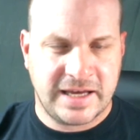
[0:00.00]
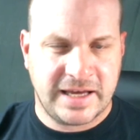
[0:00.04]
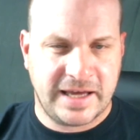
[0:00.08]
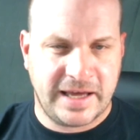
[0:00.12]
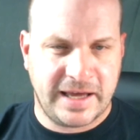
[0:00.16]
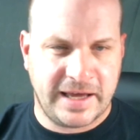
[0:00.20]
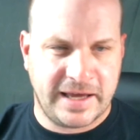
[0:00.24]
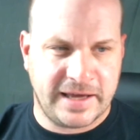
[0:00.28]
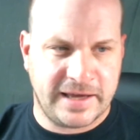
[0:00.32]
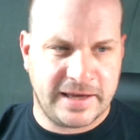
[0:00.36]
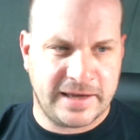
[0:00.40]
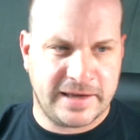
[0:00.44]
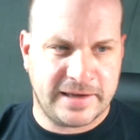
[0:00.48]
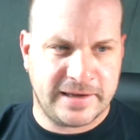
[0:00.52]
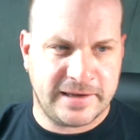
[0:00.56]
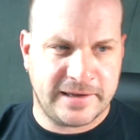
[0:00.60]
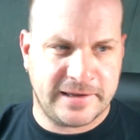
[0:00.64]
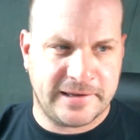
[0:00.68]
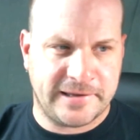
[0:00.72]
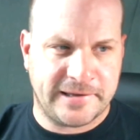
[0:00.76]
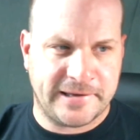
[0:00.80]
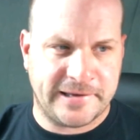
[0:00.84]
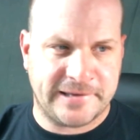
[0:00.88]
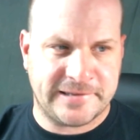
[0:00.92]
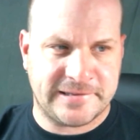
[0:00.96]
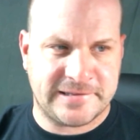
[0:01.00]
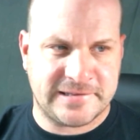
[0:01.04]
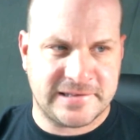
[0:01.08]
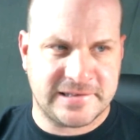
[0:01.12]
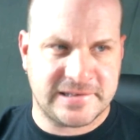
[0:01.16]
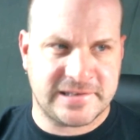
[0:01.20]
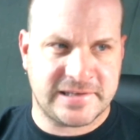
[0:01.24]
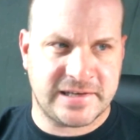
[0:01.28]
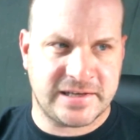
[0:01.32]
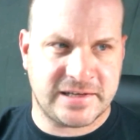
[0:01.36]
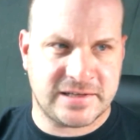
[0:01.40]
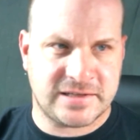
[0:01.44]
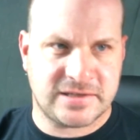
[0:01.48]
And I think
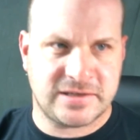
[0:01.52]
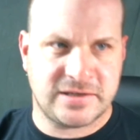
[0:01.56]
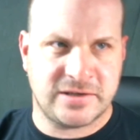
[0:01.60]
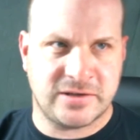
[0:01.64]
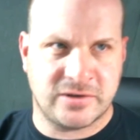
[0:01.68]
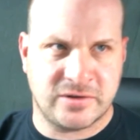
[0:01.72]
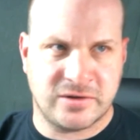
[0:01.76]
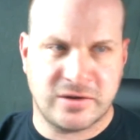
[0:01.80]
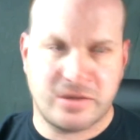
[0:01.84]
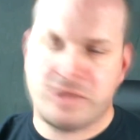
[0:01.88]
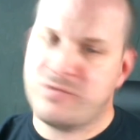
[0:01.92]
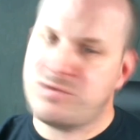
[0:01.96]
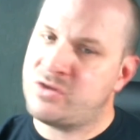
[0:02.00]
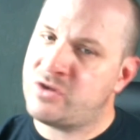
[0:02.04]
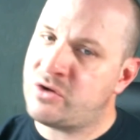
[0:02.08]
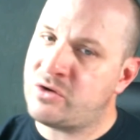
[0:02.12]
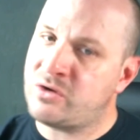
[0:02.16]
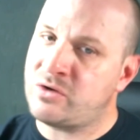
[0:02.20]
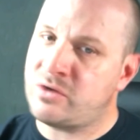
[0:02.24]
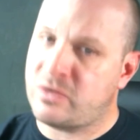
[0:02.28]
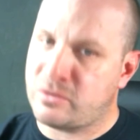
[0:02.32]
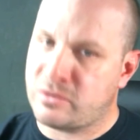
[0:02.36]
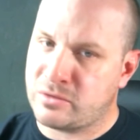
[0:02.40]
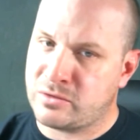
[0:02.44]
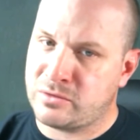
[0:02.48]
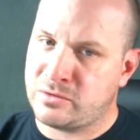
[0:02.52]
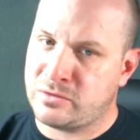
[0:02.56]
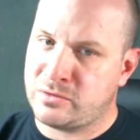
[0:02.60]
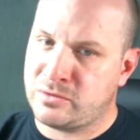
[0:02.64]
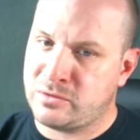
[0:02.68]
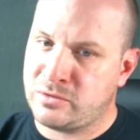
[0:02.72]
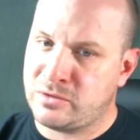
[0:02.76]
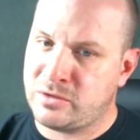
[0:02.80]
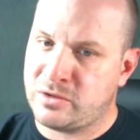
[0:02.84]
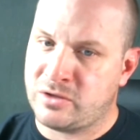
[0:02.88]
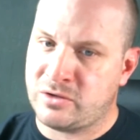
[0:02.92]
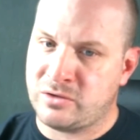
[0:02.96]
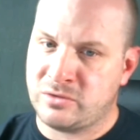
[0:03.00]
that's, even though,
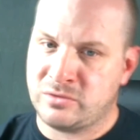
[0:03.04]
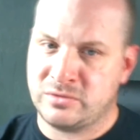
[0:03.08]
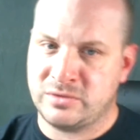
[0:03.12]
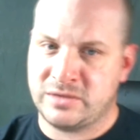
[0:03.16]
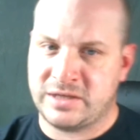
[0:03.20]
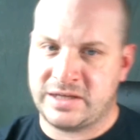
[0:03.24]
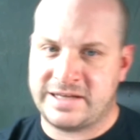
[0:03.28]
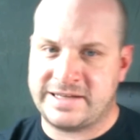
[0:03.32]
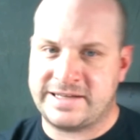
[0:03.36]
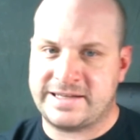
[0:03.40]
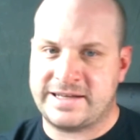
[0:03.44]
it is an